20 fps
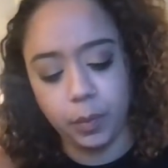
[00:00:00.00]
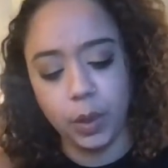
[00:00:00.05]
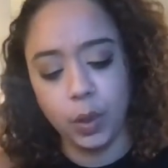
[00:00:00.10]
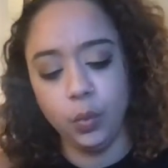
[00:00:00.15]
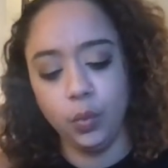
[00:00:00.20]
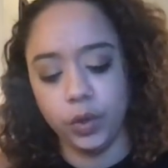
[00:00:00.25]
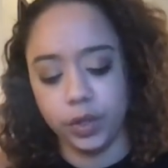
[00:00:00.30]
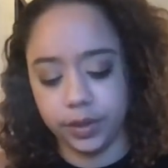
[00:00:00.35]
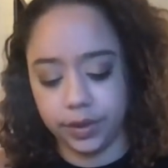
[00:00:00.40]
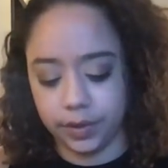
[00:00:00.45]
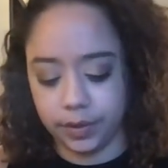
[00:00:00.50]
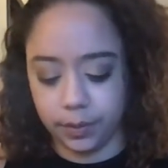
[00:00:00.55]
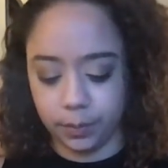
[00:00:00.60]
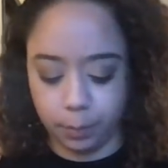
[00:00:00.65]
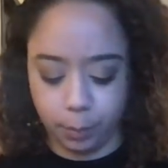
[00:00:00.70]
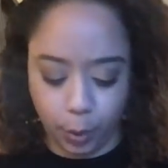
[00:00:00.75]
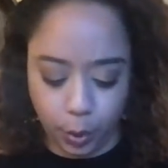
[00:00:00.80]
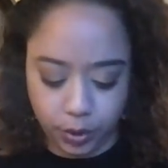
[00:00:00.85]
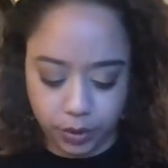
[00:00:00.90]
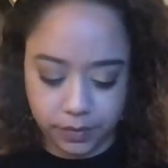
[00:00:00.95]
With
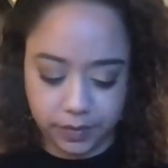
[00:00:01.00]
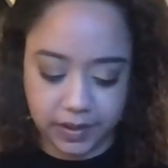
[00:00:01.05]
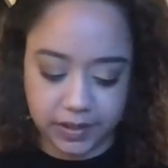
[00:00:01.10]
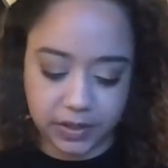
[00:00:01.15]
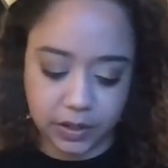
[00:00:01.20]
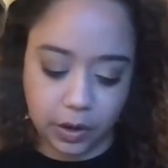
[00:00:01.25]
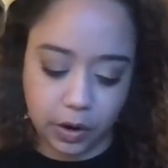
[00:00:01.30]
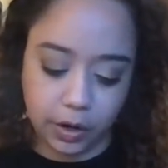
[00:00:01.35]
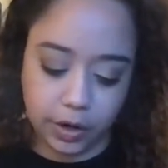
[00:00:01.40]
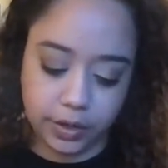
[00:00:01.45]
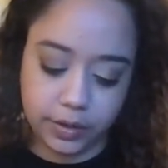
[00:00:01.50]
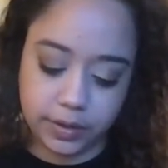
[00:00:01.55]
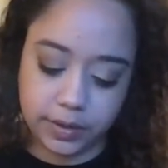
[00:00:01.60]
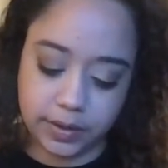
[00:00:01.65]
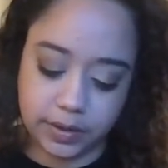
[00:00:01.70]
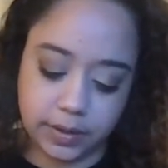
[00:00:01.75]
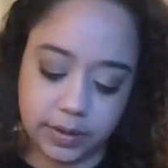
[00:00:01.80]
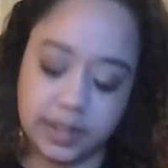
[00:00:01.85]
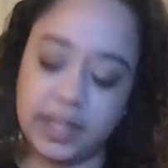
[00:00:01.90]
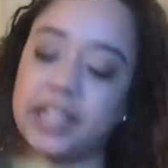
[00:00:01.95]
both of these cards,
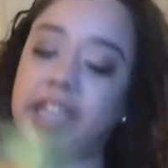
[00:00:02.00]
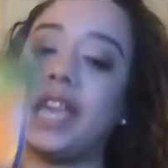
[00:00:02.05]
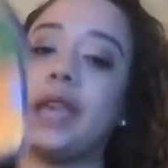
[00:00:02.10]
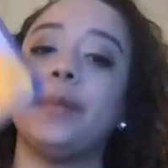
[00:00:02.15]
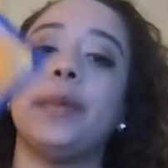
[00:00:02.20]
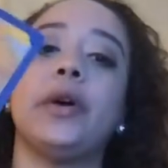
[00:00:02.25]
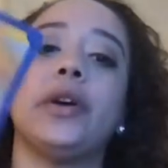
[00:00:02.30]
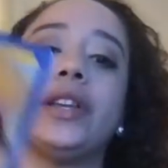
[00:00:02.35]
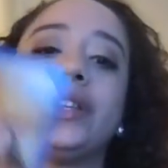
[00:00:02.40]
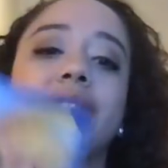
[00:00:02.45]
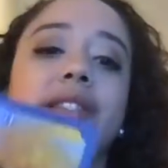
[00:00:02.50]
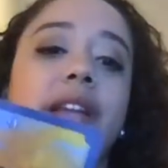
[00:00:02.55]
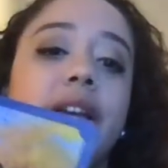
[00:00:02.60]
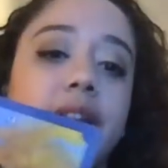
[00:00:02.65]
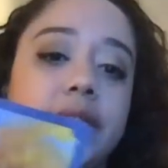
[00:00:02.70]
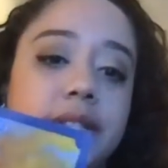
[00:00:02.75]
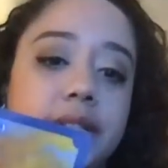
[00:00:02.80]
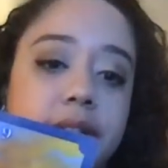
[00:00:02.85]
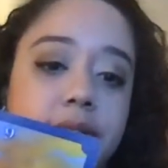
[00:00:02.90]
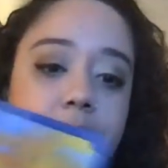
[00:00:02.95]
they came out as
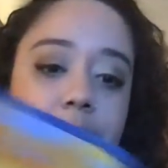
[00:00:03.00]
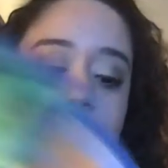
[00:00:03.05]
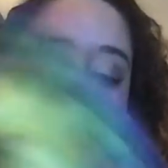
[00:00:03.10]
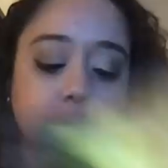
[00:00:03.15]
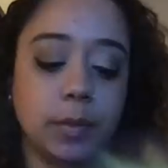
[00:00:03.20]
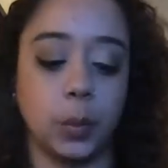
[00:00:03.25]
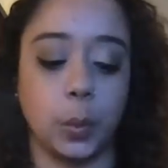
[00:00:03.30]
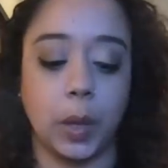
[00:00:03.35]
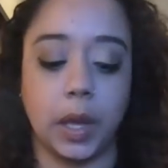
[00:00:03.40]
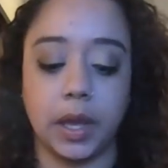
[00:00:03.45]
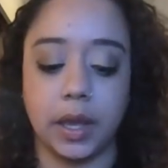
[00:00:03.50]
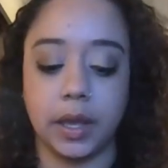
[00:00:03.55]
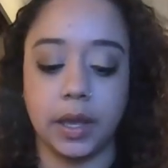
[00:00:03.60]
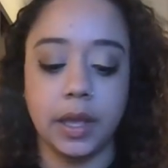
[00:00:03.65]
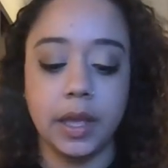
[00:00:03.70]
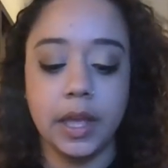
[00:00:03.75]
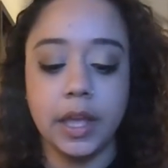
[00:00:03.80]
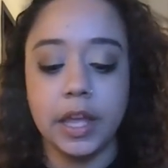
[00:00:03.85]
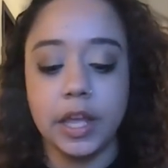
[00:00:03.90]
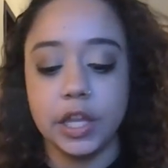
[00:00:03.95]
nines. Okay,
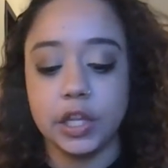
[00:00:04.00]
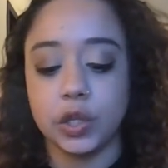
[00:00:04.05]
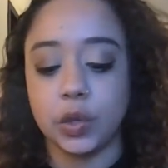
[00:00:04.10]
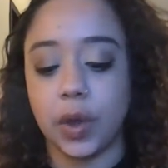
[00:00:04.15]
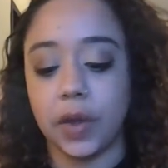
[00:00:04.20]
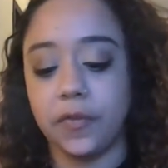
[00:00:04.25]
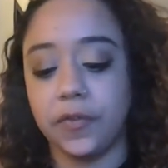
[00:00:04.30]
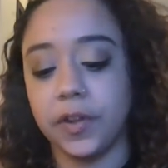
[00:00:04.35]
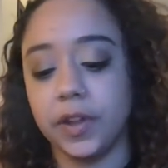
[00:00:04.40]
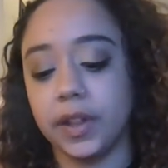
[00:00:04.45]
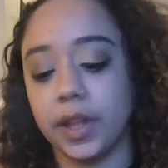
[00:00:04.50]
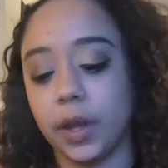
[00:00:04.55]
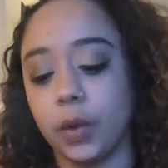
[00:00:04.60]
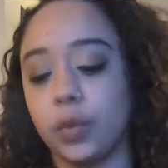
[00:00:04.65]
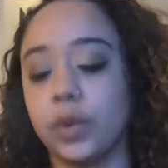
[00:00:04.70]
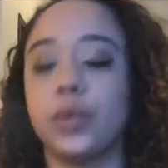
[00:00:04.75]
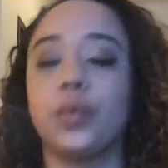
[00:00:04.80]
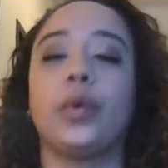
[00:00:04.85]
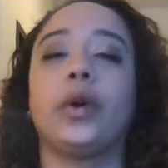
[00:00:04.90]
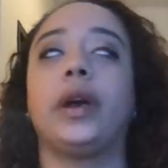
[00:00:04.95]
so I feel like
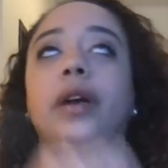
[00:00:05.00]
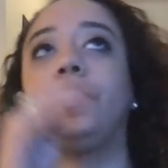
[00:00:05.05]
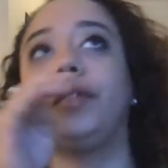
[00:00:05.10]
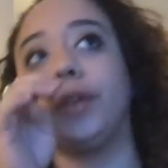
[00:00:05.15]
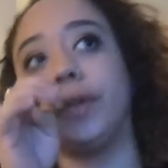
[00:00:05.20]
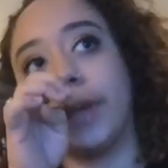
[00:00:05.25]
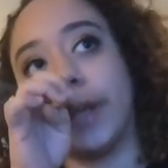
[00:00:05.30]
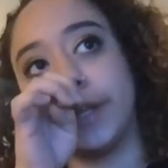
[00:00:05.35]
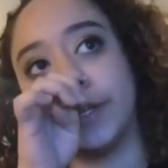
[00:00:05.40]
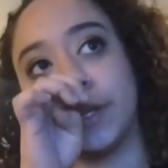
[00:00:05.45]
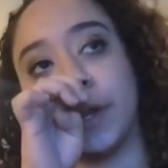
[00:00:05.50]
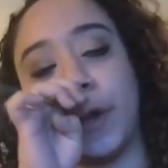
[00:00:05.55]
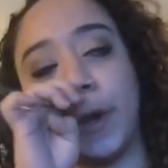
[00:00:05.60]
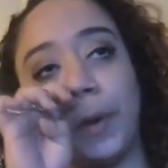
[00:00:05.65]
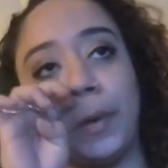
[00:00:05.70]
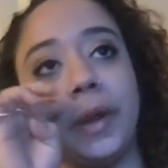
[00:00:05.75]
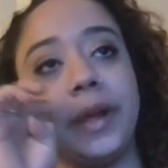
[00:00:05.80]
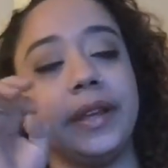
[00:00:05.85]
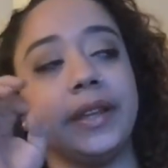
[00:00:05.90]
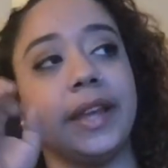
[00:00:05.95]
with wherever you guys are
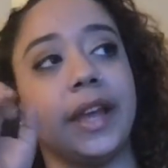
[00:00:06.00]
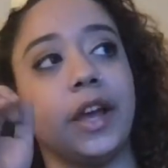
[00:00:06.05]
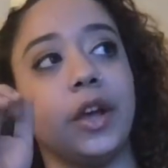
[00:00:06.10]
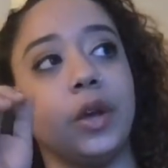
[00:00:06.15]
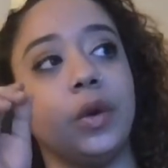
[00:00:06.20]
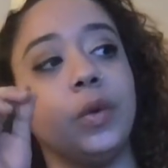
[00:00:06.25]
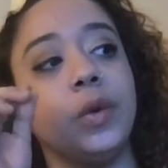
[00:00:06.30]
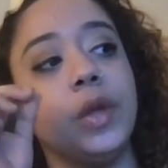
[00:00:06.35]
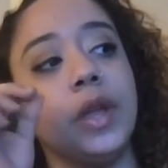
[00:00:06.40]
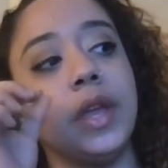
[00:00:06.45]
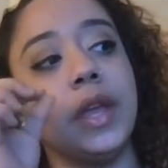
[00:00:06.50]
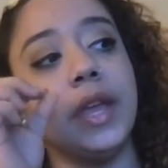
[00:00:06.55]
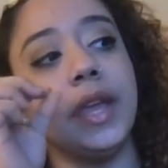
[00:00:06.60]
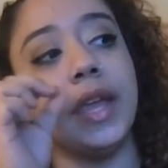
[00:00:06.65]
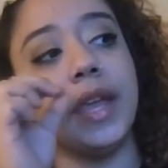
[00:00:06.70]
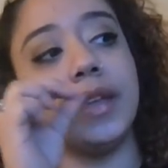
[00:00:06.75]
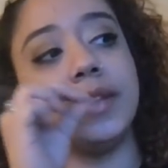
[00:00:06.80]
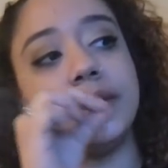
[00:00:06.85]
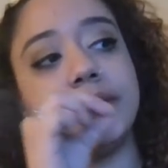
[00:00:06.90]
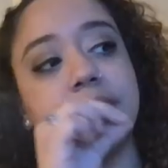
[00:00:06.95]
right now,
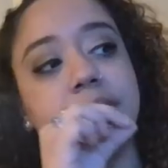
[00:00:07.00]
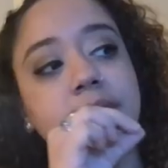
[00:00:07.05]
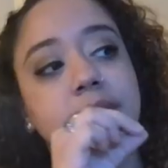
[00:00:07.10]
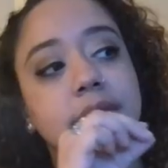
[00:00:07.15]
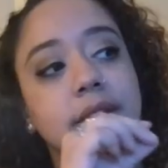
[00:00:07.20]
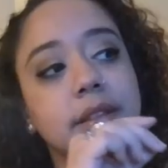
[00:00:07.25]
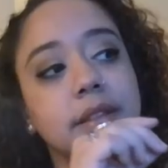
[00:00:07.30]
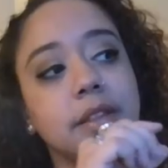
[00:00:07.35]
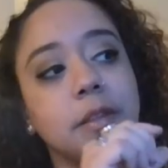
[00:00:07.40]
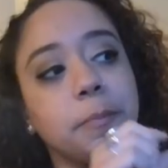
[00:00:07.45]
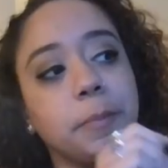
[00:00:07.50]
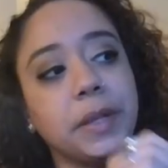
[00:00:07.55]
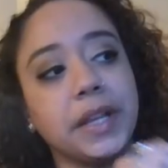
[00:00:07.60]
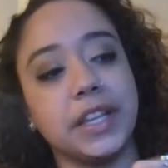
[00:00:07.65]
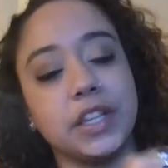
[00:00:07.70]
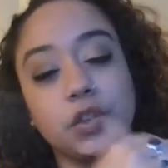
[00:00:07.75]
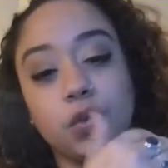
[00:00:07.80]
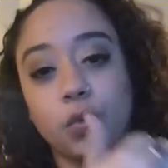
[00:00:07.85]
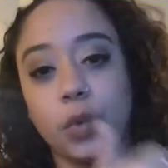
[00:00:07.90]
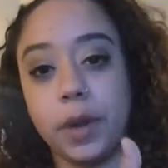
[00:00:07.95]
it's the
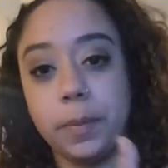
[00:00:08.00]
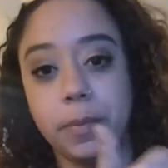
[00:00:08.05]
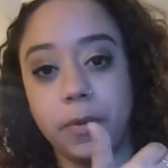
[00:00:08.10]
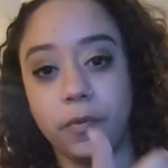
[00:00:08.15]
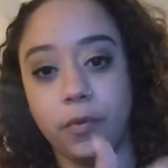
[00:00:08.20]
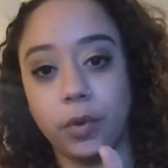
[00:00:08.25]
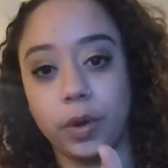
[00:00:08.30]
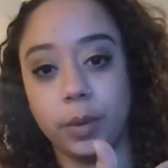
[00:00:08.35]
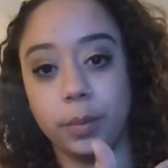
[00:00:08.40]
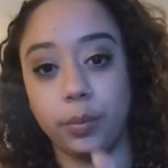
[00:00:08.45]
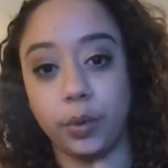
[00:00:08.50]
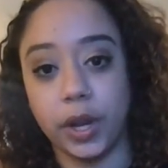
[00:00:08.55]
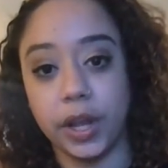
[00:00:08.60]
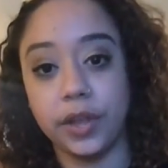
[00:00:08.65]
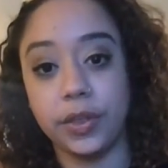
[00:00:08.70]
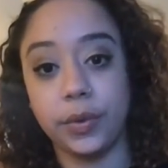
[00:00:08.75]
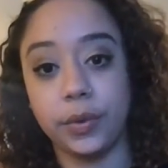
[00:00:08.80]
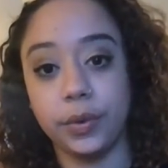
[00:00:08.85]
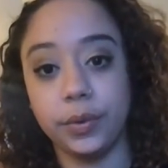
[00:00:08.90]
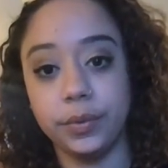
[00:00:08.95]
place right before a
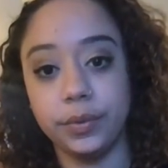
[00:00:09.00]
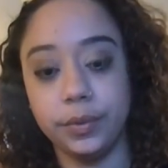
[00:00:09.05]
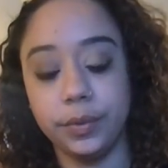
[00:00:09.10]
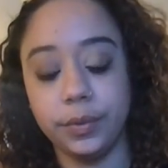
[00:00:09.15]
breakthrough.